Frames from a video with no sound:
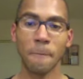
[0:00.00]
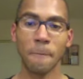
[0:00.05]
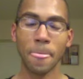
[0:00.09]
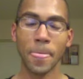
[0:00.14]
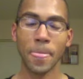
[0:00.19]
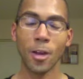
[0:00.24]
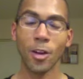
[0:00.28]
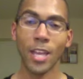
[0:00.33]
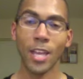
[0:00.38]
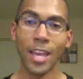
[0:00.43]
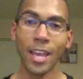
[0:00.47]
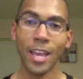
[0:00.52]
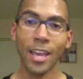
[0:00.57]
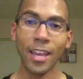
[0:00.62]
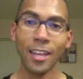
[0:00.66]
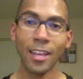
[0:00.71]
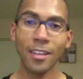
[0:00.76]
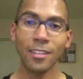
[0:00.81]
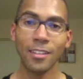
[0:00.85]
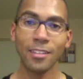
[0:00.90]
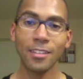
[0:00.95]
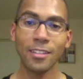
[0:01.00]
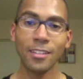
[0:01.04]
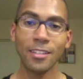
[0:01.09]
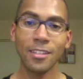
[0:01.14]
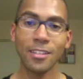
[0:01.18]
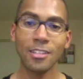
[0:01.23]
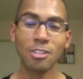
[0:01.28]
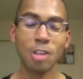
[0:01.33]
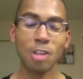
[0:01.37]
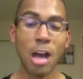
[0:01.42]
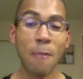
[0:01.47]
Okay?
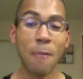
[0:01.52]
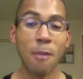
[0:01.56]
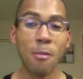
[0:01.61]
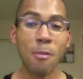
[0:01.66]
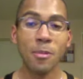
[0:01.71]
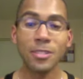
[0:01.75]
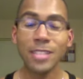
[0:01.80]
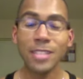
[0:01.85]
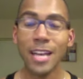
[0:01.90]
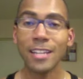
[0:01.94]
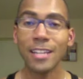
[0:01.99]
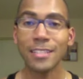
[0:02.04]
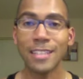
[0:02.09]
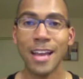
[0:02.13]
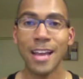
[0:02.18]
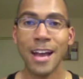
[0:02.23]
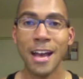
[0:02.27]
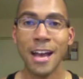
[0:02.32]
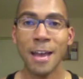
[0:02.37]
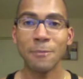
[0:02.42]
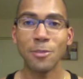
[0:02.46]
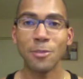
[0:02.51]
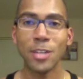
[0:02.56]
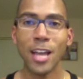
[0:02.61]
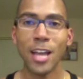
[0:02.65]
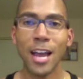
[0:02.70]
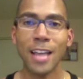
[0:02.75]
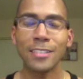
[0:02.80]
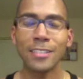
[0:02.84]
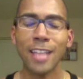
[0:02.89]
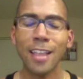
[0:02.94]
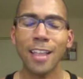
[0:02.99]
So I'm almost out of time, you
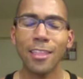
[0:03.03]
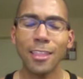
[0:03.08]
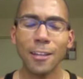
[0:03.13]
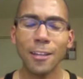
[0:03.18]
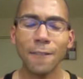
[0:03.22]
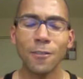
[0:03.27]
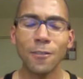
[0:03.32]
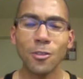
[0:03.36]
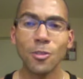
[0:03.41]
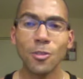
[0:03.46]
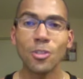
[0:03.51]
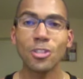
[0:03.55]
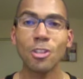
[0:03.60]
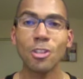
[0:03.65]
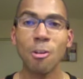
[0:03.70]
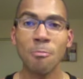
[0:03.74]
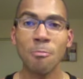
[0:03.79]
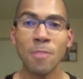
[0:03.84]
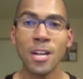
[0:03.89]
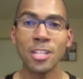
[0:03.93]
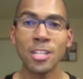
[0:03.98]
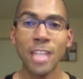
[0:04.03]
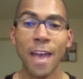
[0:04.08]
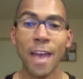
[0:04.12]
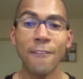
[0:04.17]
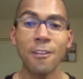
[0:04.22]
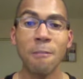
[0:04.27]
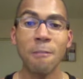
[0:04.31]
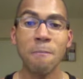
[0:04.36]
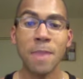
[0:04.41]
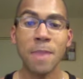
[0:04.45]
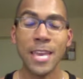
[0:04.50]
guys. I love you so much. Have an
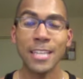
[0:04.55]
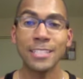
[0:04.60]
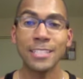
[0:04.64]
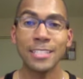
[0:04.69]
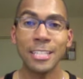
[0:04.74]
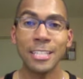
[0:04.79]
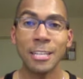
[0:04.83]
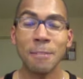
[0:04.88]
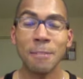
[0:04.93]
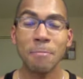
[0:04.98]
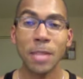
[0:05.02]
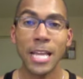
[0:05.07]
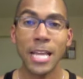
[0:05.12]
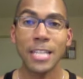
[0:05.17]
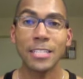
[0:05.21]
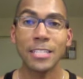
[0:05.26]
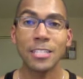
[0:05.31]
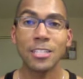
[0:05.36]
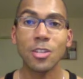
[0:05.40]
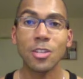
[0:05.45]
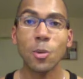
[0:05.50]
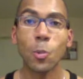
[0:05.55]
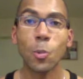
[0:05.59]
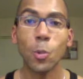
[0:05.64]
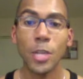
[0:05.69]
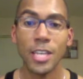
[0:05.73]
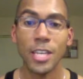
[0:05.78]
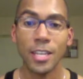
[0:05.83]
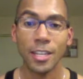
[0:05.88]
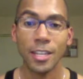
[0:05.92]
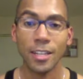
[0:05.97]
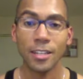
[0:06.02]
amazing, blessed
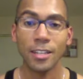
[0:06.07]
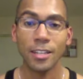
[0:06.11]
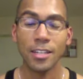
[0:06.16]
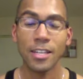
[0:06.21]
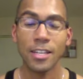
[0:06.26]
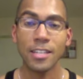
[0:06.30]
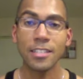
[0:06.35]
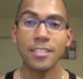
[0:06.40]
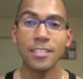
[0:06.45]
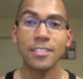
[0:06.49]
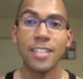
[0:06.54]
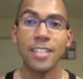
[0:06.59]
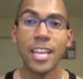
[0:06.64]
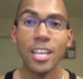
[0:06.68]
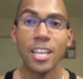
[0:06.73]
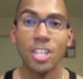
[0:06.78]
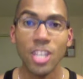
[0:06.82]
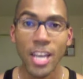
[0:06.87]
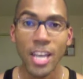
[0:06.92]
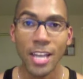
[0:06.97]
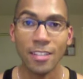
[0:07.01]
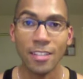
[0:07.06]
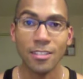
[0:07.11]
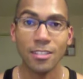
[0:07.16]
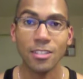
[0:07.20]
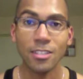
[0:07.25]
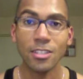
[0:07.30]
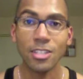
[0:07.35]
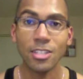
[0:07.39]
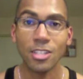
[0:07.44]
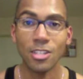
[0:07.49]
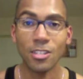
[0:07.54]
week. Say yes
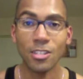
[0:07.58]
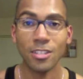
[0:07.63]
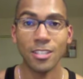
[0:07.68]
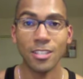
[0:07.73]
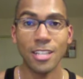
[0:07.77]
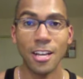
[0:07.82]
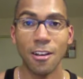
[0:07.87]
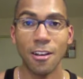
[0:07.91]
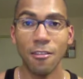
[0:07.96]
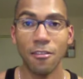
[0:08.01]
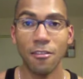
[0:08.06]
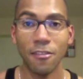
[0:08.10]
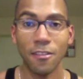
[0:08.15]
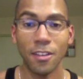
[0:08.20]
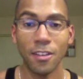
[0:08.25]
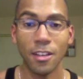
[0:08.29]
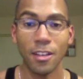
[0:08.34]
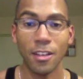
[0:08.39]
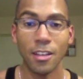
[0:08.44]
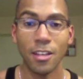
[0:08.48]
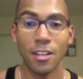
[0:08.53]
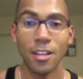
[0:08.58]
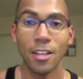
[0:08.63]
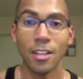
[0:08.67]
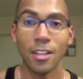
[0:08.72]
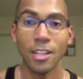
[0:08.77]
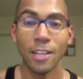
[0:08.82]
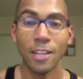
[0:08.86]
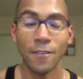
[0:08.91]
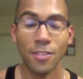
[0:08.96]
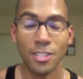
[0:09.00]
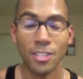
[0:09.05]
to yourself.
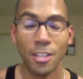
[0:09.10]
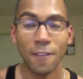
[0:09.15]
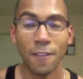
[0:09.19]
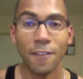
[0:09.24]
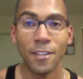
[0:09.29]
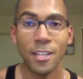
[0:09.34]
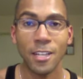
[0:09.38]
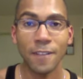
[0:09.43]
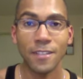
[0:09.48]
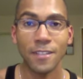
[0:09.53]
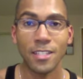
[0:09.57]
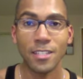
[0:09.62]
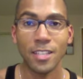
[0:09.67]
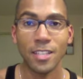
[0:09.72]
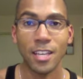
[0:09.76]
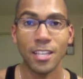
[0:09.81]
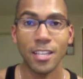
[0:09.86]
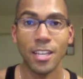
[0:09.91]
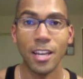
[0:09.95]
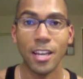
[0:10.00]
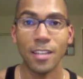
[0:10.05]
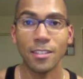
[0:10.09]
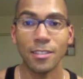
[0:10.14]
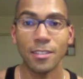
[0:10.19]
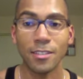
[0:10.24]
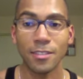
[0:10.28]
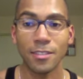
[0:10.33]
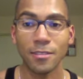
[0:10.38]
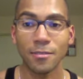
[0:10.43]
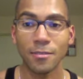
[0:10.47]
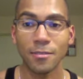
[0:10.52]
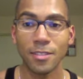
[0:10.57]
Love yourself enough to say yes.
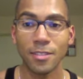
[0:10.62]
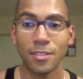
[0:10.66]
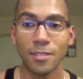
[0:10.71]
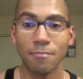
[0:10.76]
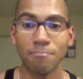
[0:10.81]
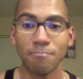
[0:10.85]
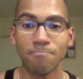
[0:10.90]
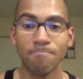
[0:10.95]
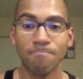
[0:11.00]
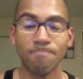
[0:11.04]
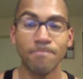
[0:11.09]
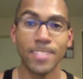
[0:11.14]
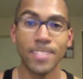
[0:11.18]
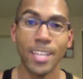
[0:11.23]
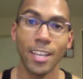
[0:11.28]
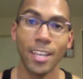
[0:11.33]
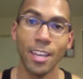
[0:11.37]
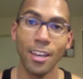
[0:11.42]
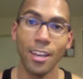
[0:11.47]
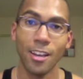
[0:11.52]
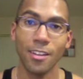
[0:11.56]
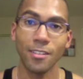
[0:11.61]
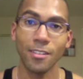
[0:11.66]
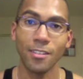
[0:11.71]
Take care.